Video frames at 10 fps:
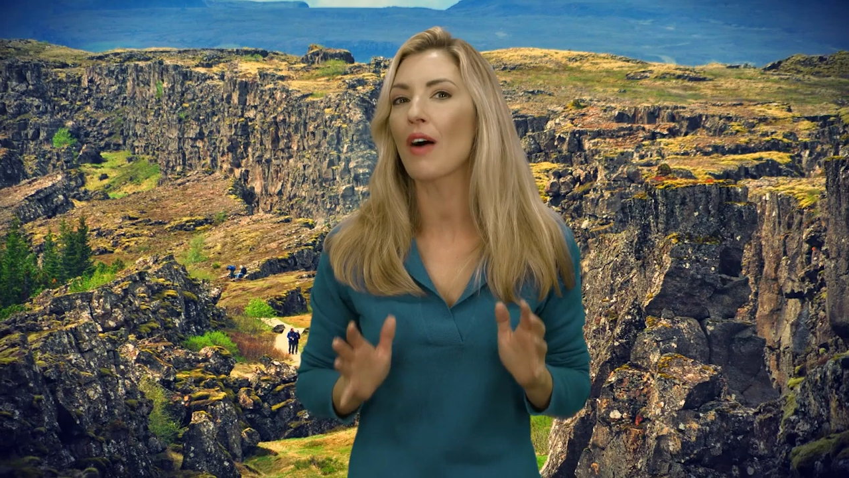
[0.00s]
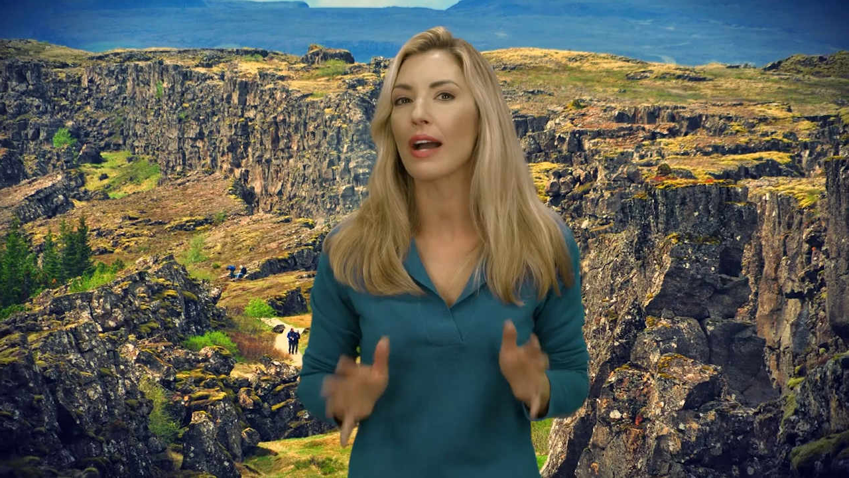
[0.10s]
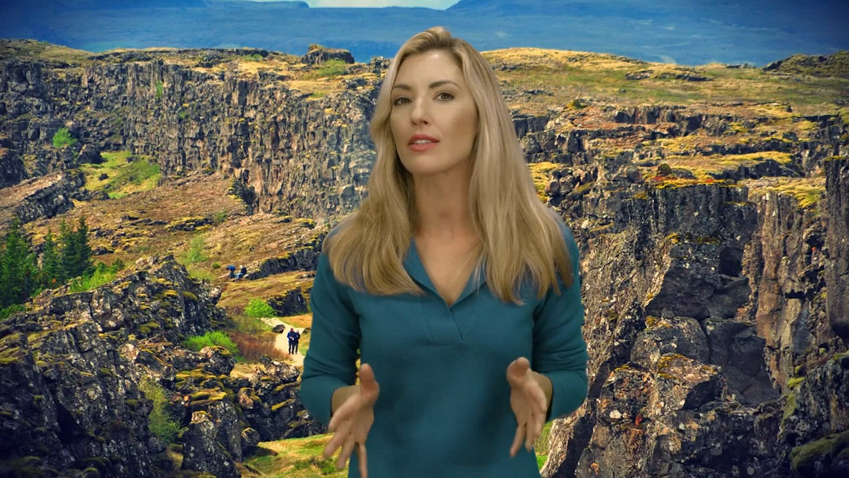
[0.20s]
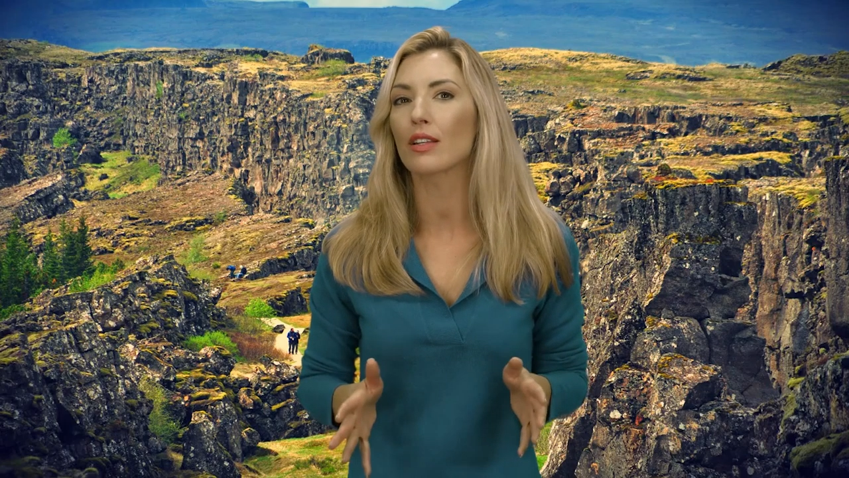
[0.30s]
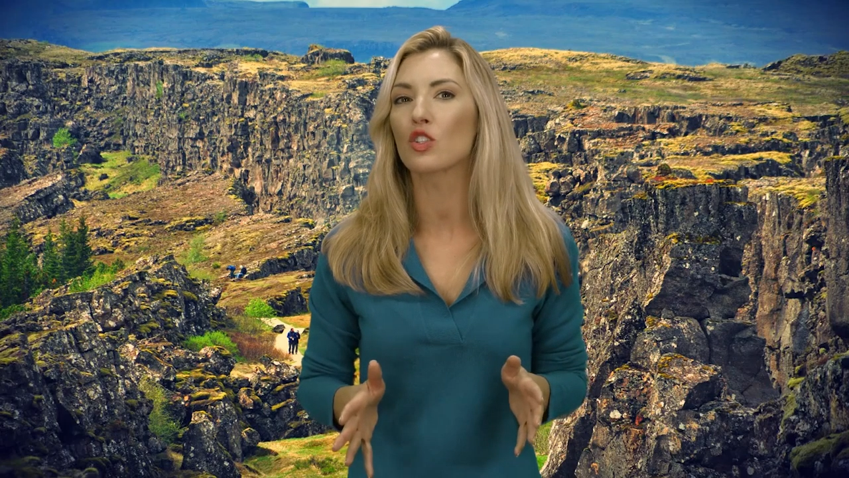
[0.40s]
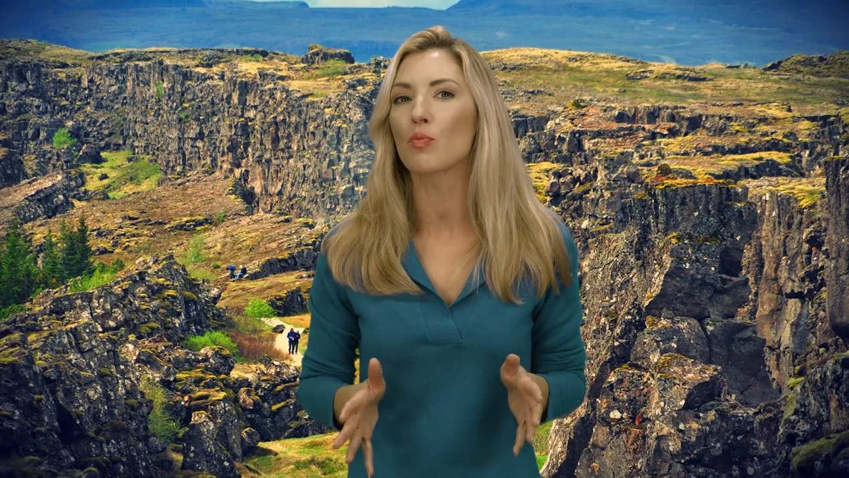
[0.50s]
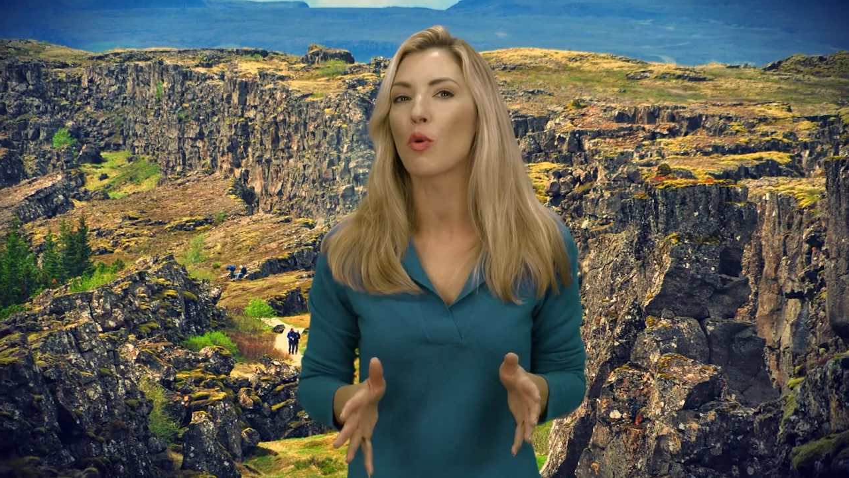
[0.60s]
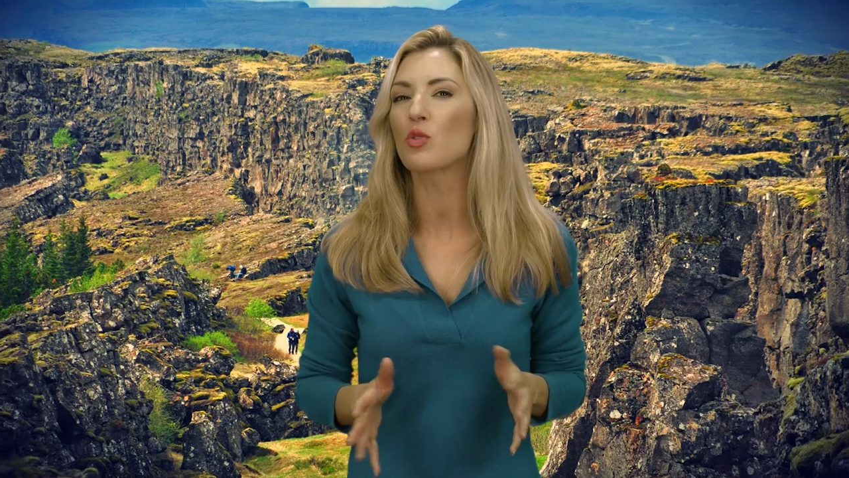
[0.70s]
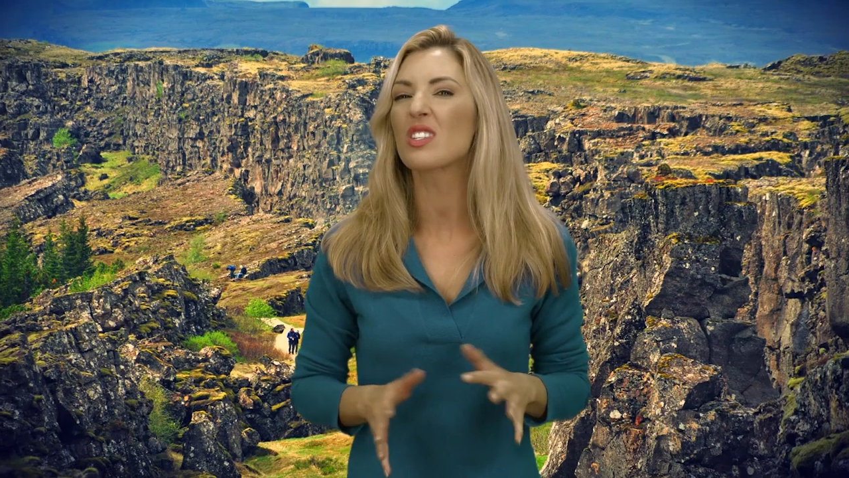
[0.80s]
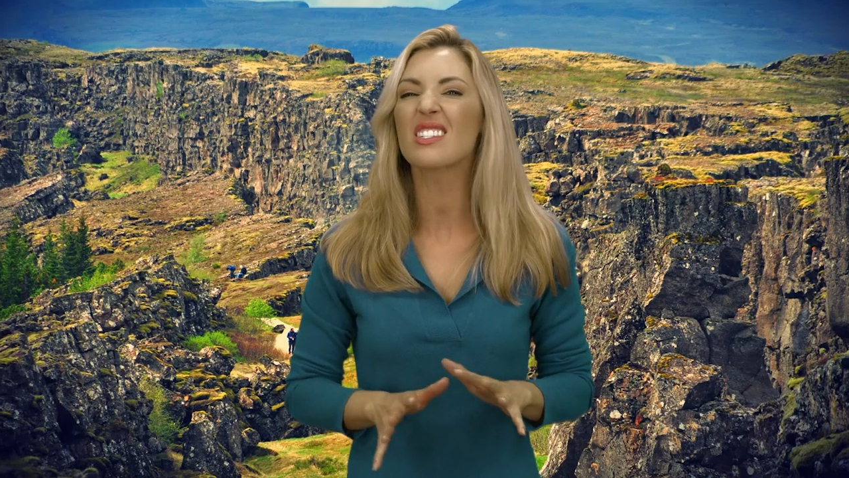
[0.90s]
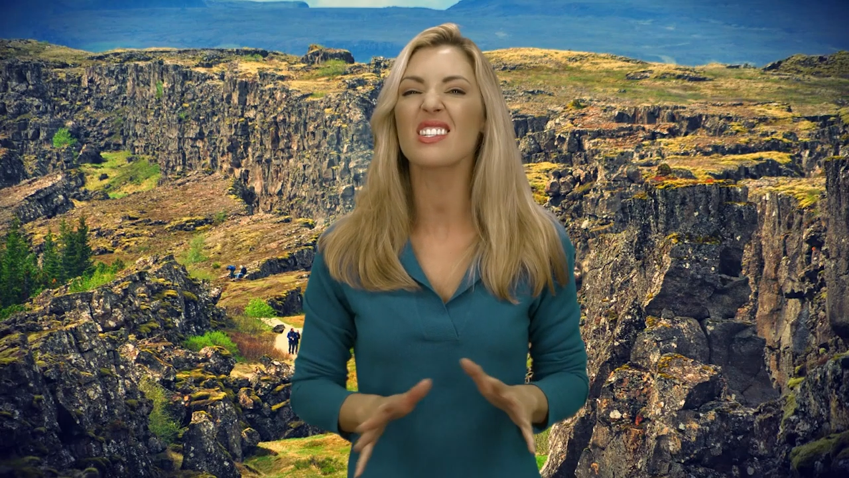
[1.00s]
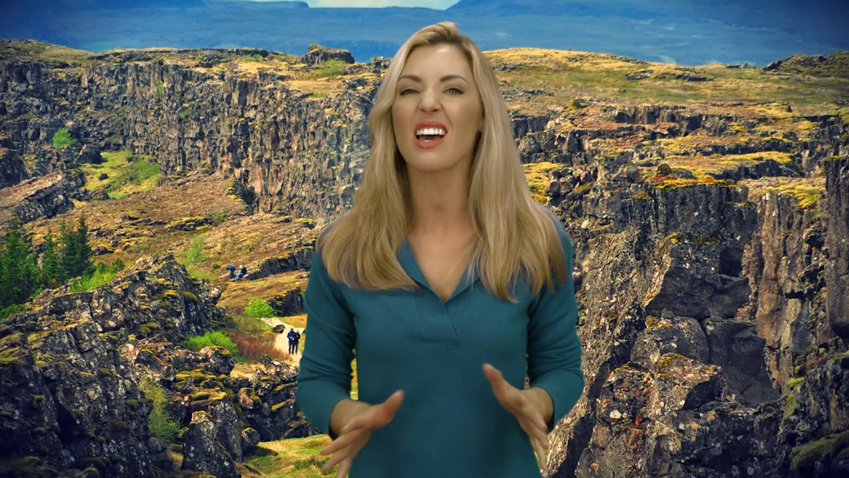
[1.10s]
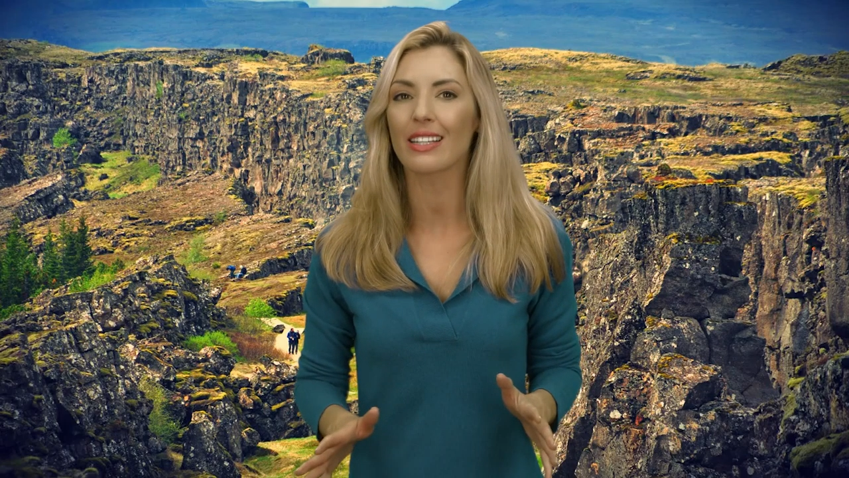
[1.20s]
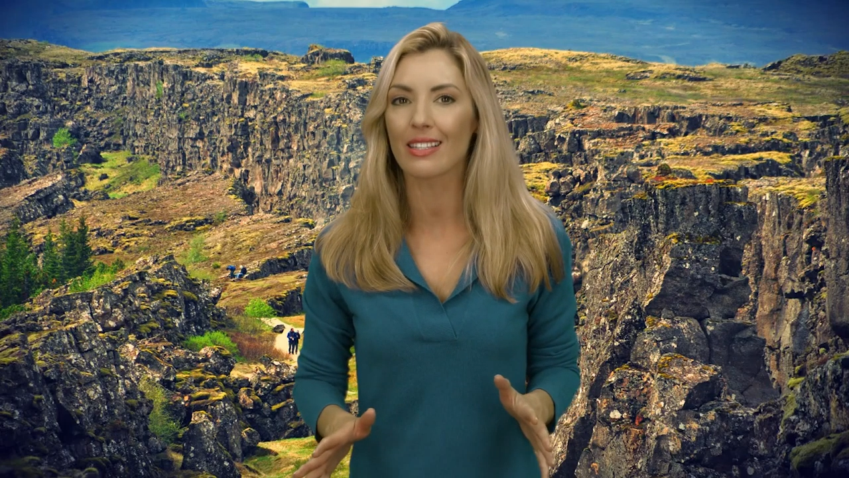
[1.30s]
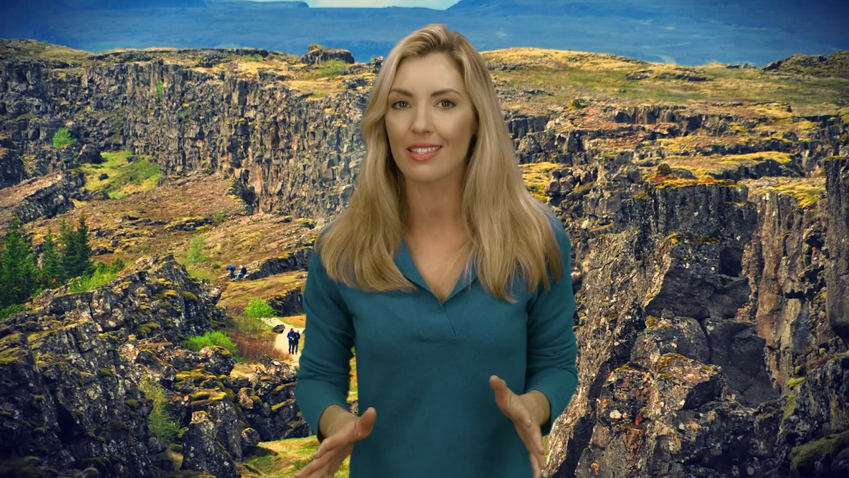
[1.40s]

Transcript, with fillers: Iceland's most stunning